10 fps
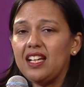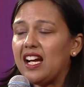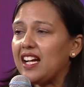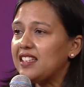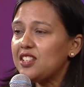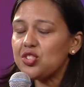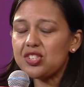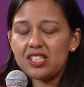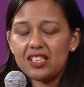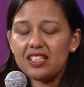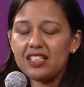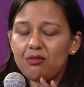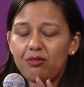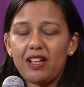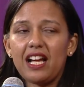And they just did it in
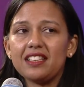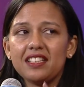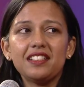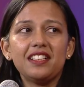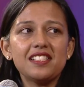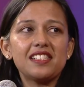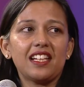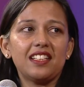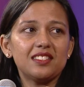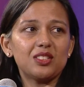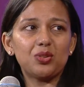flat 30 seconds.